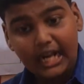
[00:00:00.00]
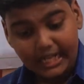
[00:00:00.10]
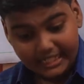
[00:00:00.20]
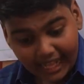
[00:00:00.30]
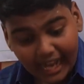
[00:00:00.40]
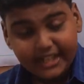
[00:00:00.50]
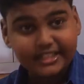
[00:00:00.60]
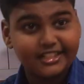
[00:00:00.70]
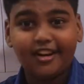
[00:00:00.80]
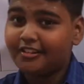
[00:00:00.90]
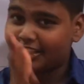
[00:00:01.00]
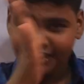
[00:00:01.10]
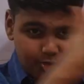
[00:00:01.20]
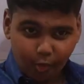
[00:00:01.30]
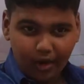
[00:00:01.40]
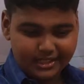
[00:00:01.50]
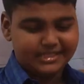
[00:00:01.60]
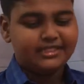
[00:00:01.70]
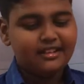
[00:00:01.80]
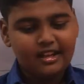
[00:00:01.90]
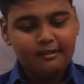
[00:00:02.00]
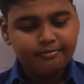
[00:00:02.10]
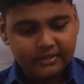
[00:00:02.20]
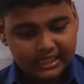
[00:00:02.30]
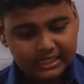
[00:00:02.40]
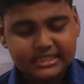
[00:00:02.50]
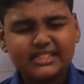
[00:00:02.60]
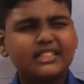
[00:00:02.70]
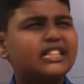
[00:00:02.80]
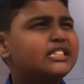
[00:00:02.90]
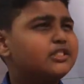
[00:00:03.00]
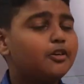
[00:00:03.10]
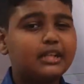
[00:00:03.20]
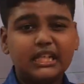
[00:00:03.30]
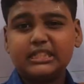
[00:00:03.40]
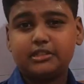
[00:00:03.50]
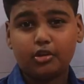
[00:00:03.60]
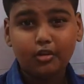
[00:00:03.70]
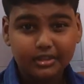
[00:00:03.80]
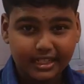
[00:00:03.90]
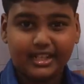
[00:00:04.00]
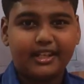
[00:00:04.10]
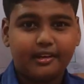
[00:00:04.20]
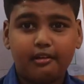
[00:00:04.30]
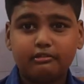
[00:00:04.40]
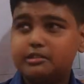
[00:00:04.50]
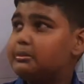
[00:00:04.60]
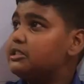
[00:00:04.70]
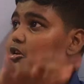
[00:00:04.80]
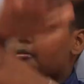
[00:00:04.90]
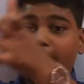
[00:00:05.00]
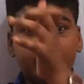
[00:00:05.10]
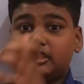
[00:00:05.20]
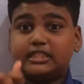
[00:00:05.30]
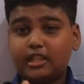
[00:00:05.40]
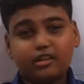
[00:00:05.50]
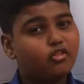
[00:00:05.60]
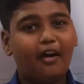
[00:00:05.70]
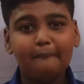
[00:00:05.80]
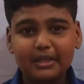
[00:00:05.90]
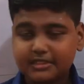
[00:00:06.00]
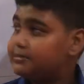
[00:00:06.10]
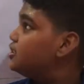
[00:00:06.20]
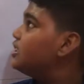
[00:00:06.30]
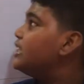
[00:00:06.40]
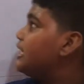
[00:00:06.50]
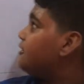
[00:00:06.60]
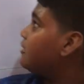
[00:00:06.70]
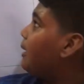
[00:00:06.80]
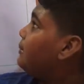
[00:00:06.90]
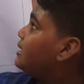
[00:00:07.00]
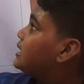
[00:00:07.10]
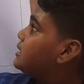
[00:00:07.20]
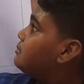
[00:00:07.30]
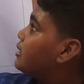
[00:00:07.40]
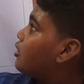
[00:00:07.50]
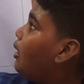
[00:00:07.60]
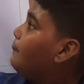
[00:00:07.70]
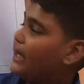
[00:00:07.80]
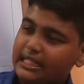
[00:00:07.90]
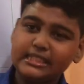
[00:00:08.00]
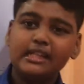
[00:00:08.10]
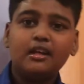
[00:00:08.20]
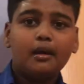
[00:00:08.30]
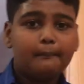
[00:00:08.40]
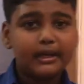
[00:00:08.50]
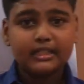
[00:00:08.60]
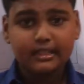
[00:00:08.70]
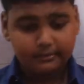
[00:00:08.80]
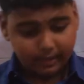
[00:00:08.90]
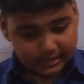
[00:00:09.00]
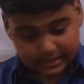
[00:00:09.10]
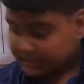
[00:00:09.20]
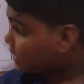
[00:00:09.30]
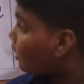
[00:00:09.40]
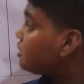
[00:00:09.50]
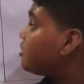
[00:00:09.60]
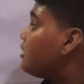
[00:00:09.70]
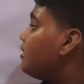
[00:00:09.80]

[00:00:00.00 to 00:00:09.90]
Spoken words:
land, not the walls, it's known as road driller, which means it's a complex machine. It will come in this complex, but it's also